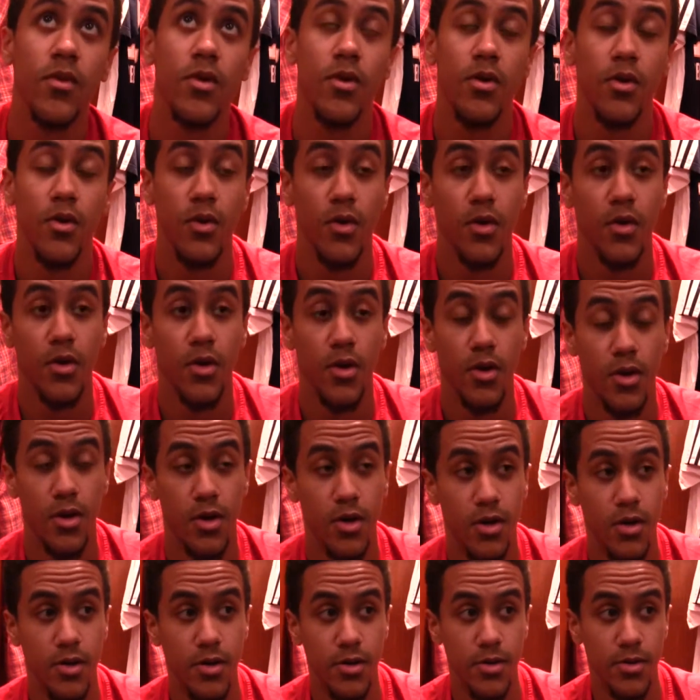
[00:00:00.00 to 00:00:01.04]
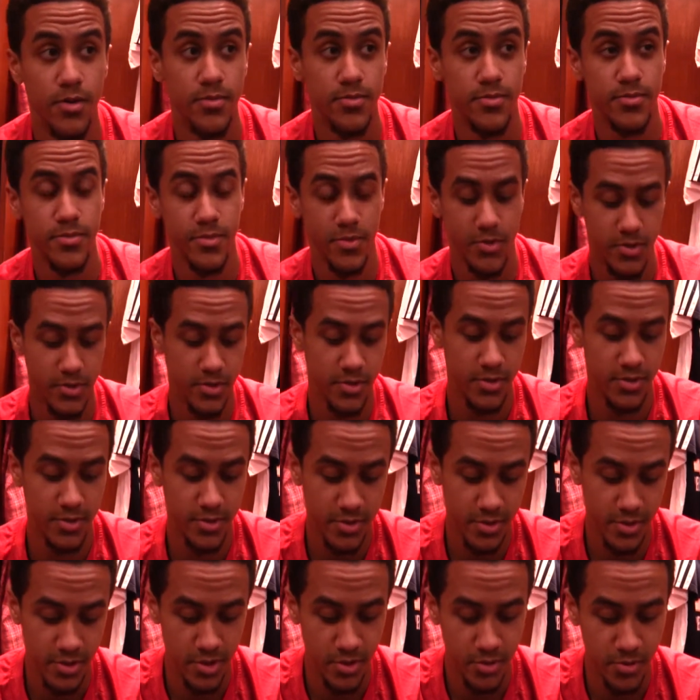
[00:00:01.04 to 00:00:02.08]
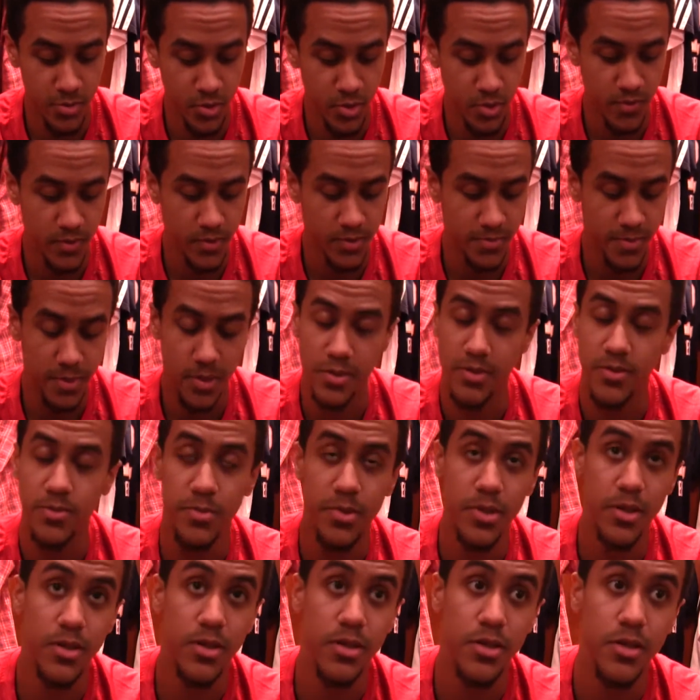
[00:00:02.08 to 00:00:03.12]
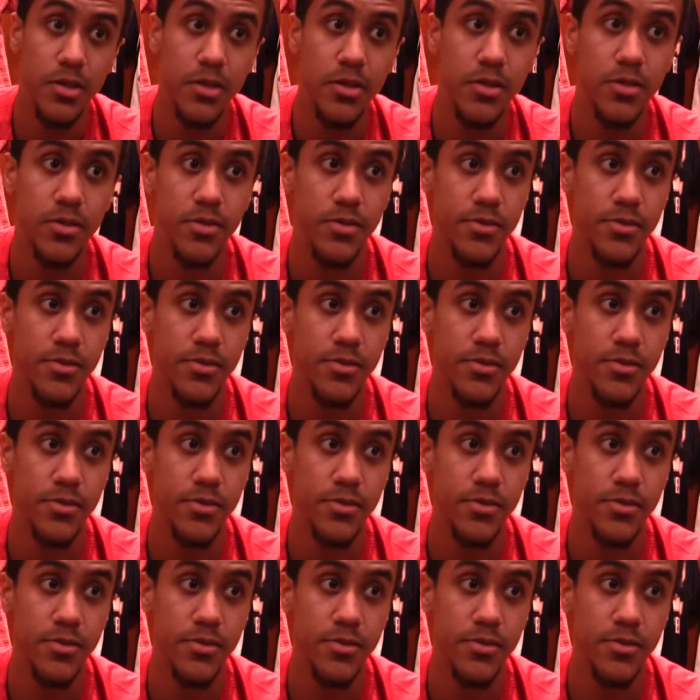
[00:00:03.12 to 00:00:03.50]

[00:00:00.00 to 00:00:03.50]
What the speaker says: You know, just a little more responsibility,